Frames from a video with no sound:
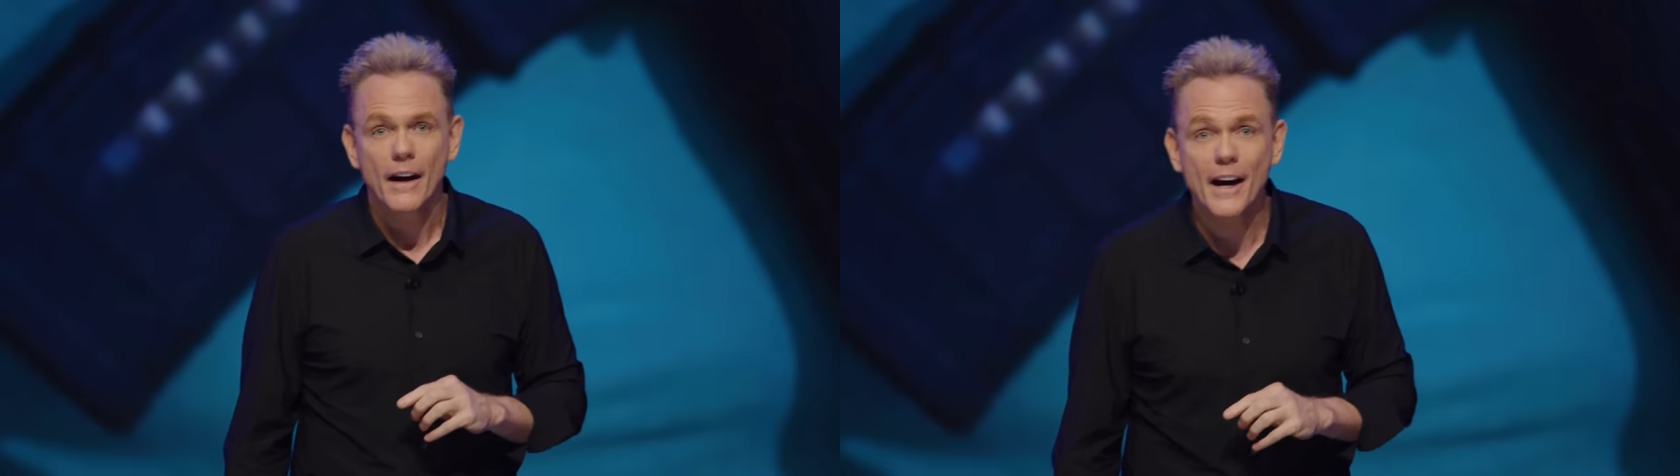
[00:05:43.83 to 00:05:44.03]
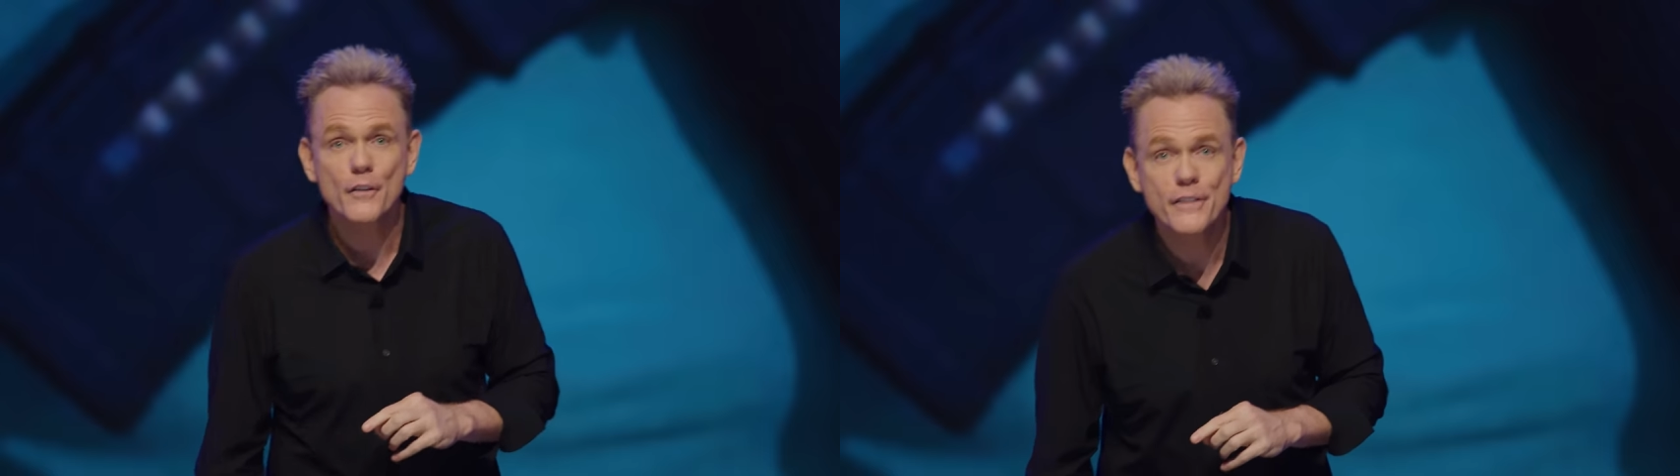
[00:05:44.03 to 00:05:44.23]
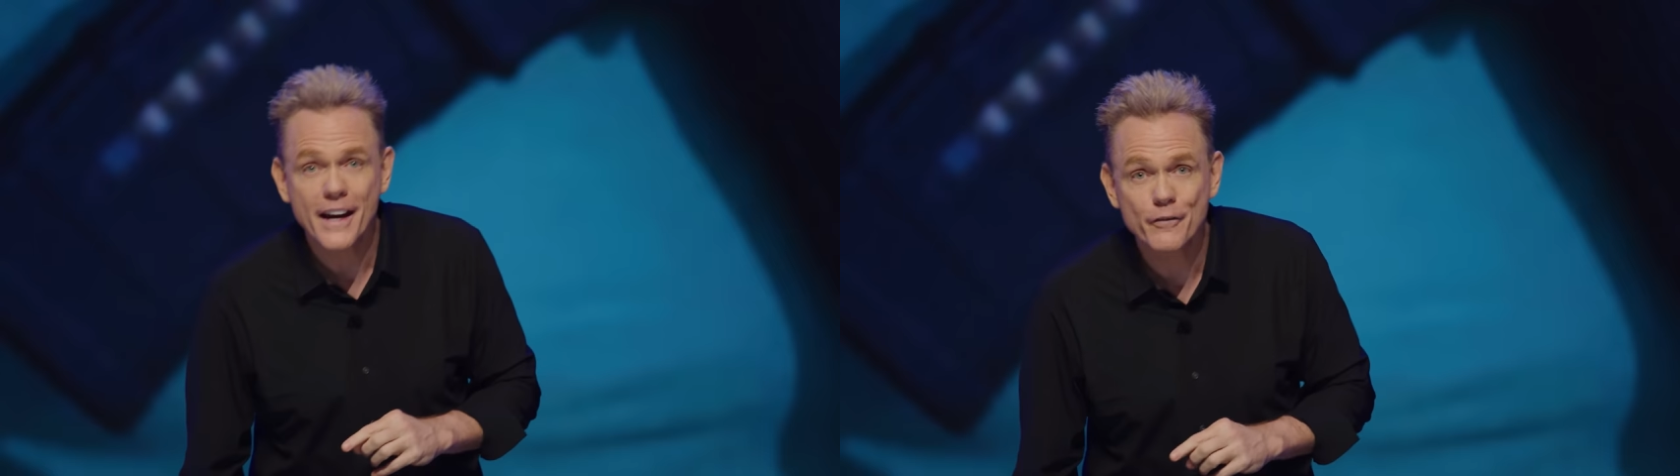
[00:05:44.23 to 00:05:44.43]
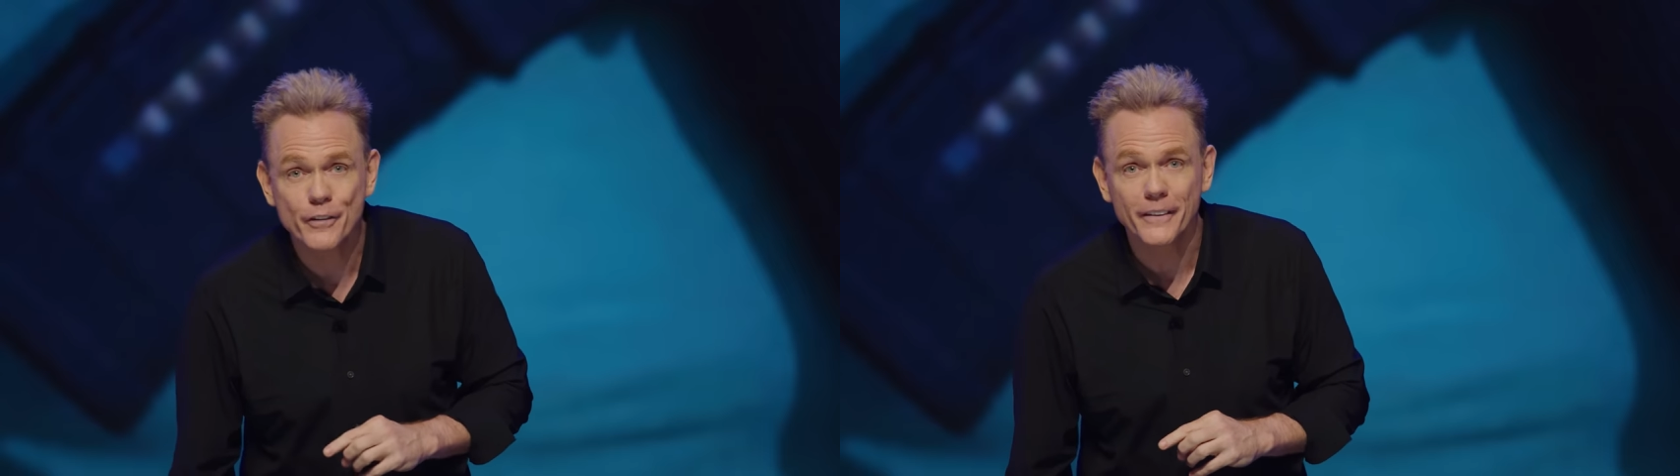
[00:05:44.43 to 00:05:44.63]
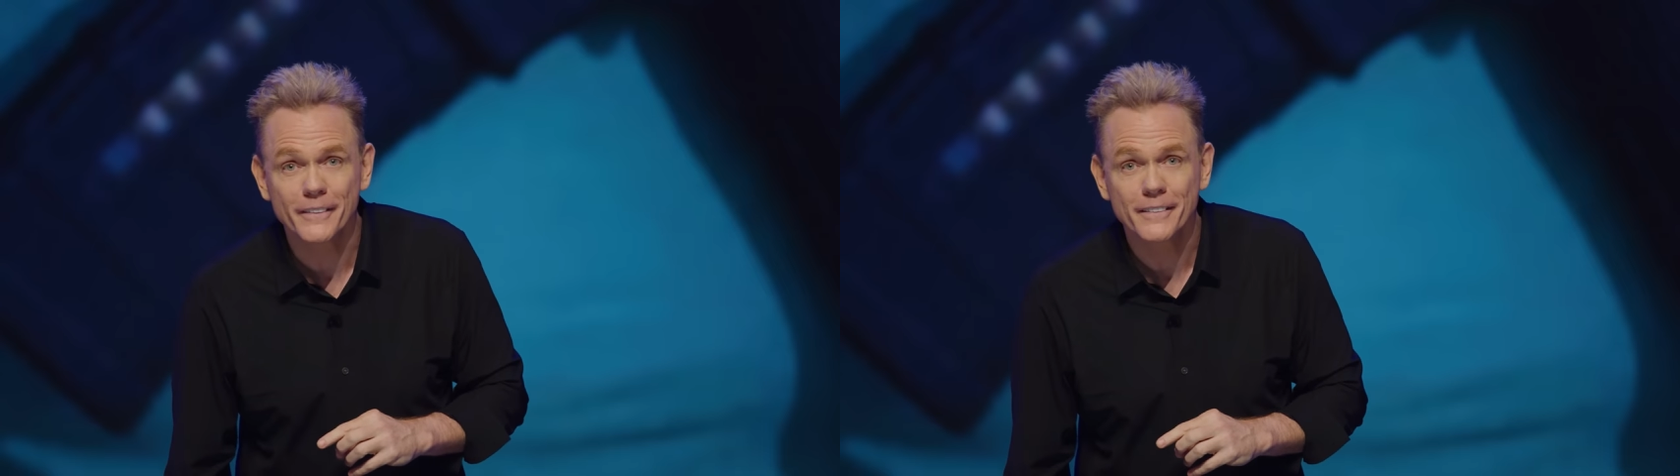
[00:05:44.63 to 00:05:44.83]
How's that
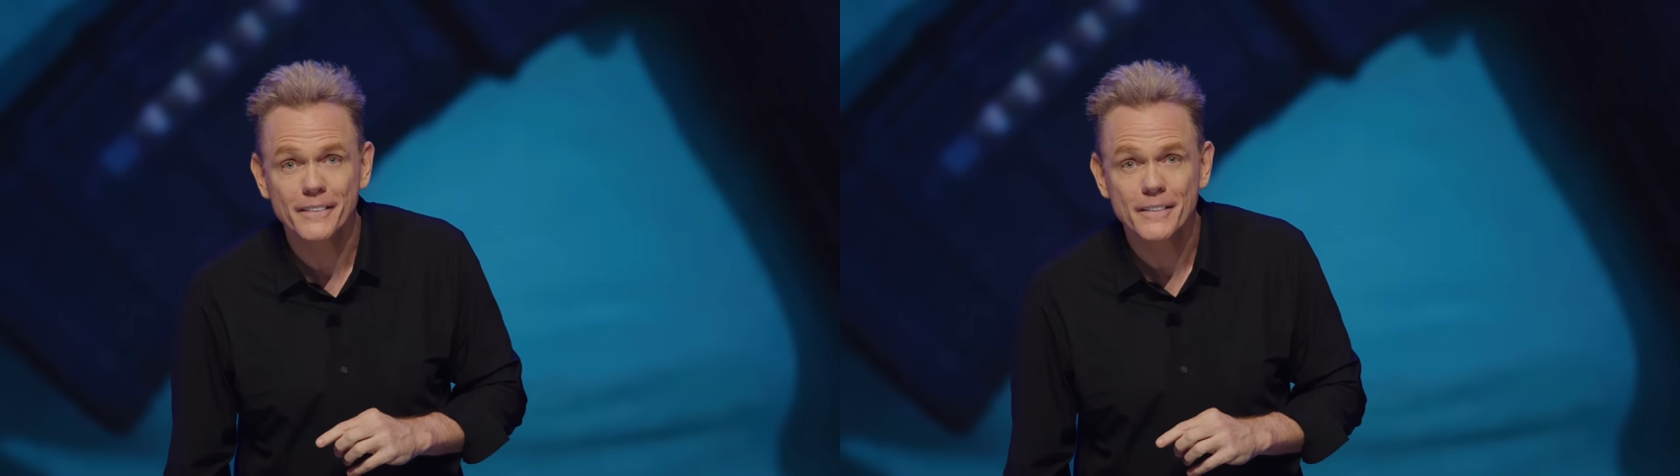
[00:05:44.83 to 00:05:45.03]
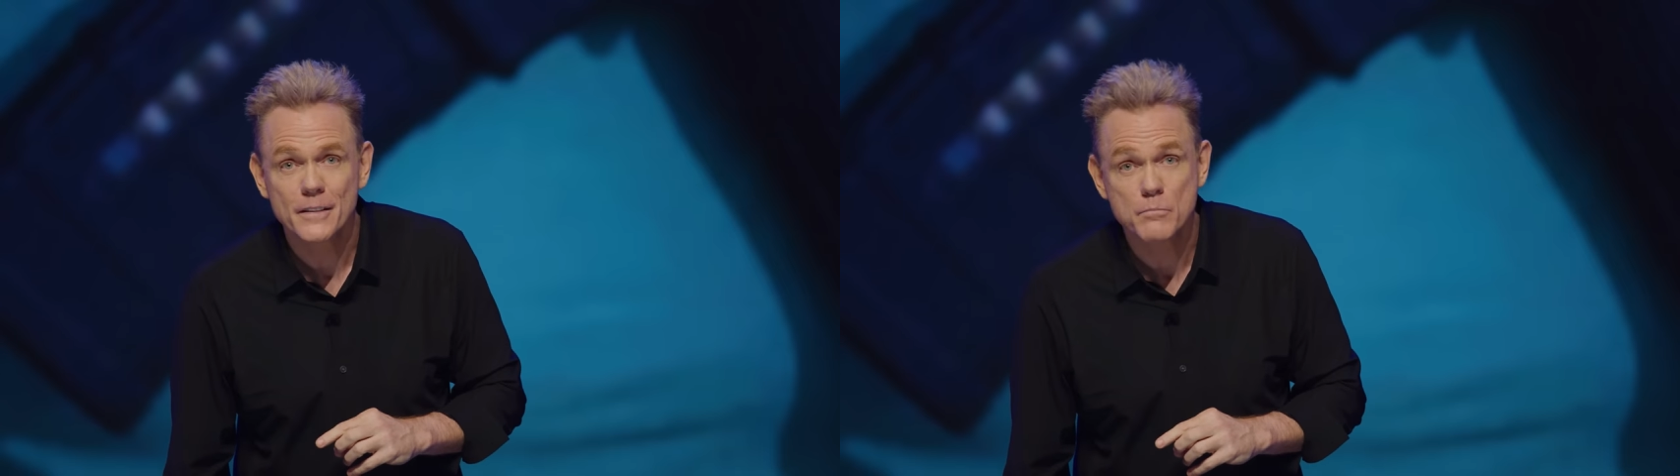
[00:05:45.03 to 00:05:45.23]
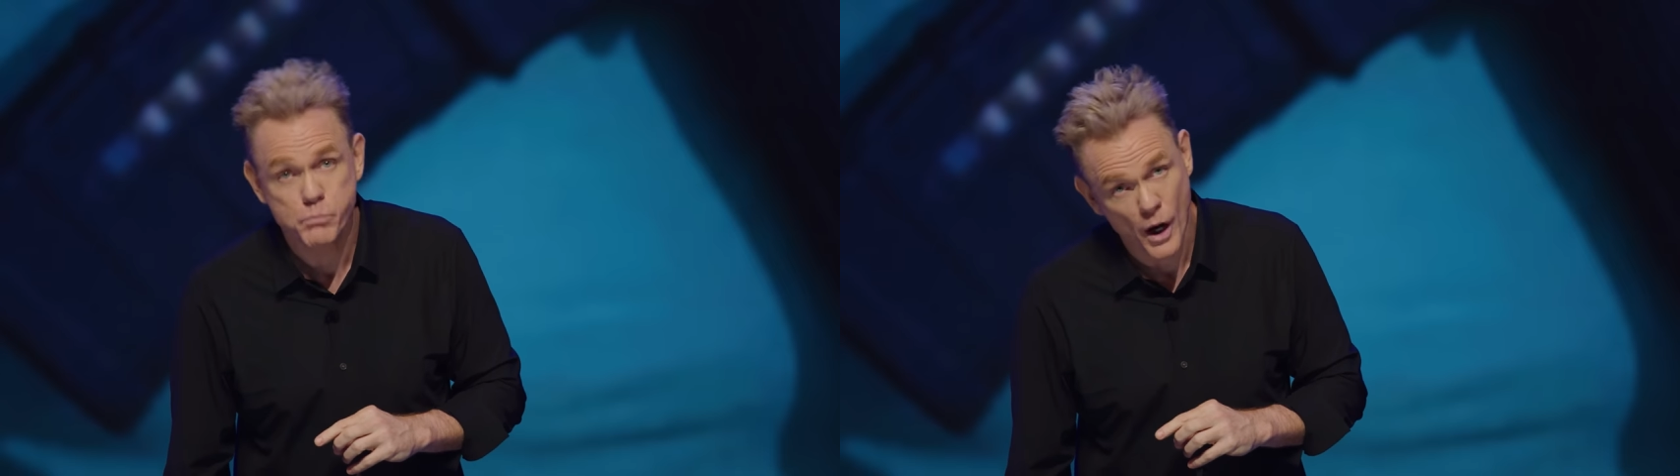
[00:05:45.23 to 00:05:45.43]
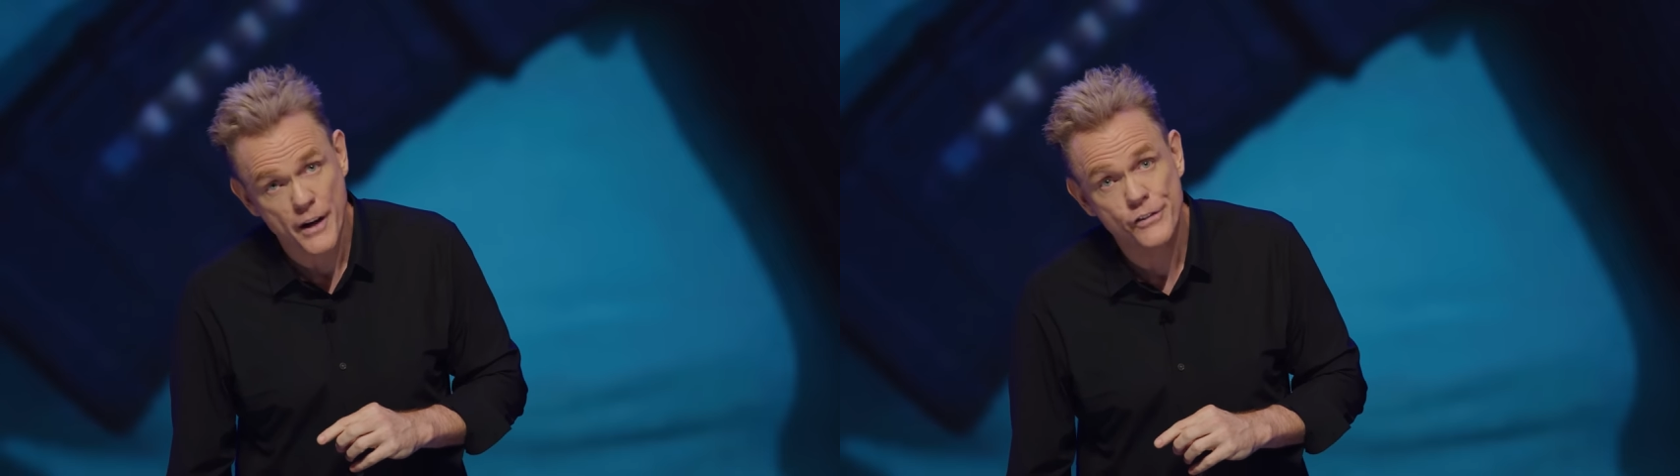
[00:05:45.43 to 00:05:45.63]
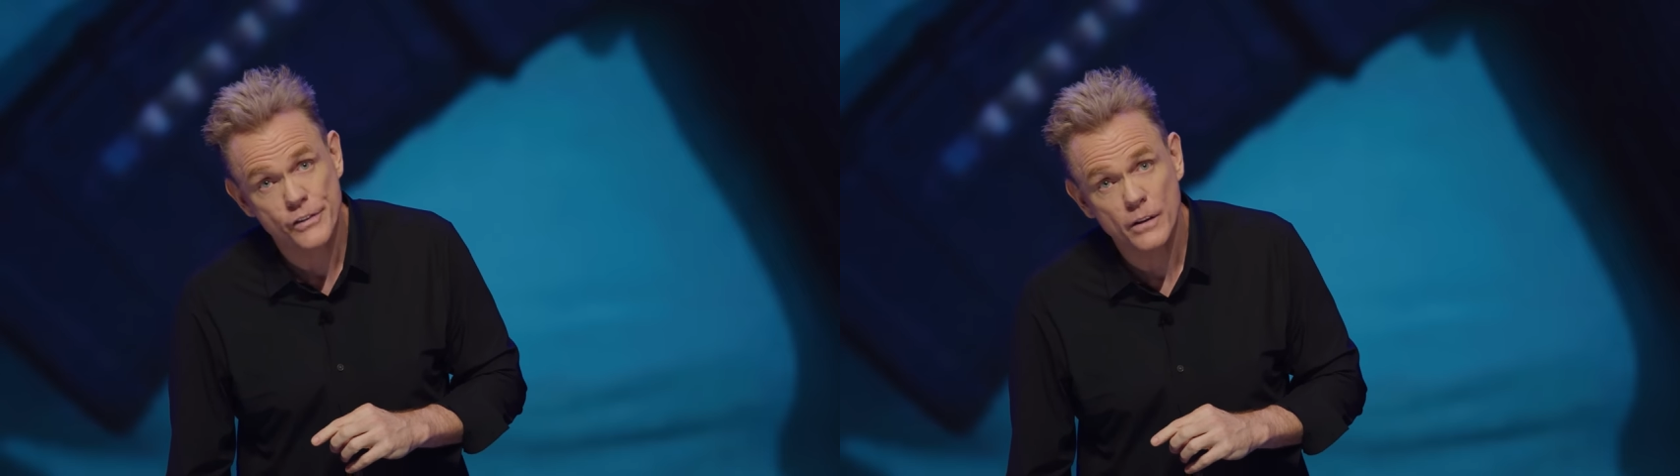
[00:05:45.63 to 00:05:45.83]
feel,
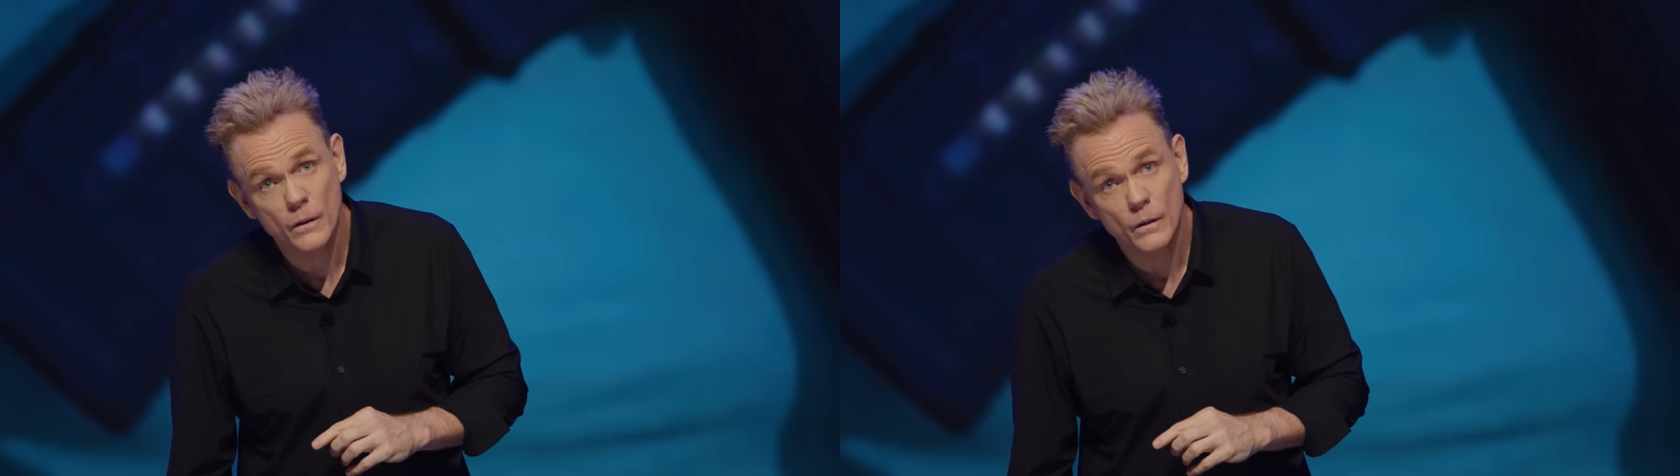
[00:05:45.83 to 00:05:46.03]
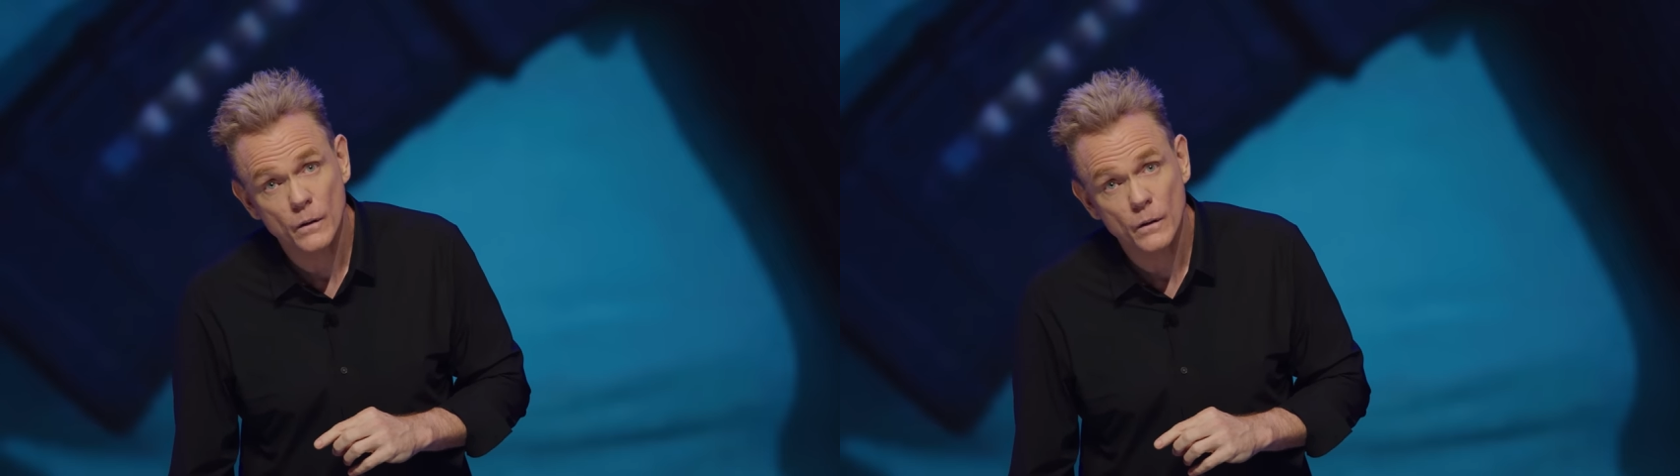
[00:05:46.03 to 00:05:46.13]
Bryce?